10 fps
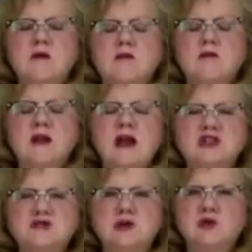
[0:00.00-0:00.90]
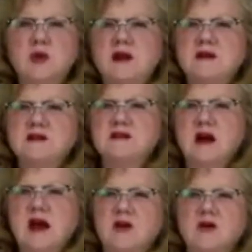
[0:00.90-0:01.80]
relation between a
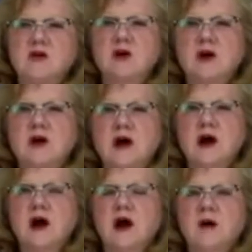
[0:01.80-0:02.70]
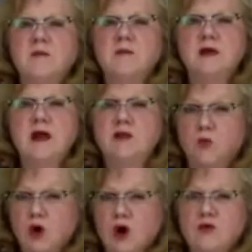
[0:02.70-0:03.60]
designer and the
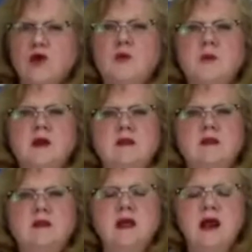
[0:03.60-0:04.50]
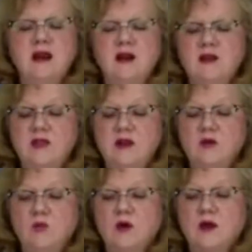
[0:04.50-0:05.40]
workroom and
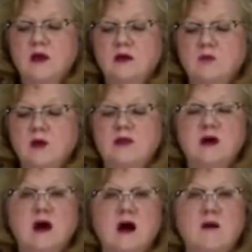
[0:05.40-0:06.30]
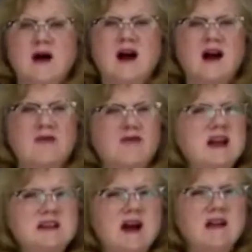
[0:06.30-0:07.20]
then working with a
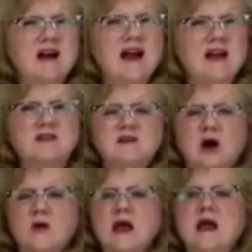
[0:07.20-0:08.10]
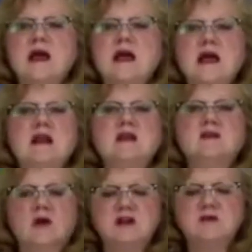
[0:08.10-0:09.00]
retail client. So it
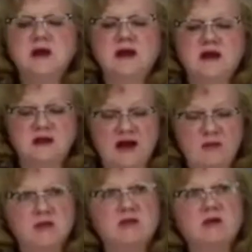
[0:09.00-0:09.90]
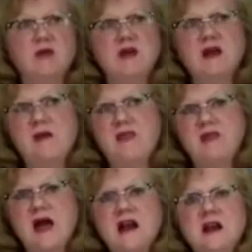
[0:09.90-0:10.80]
is going to be in depth. So think
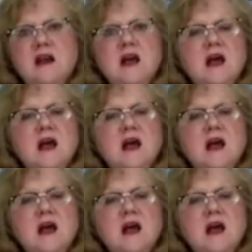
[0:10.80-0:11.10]
about that, and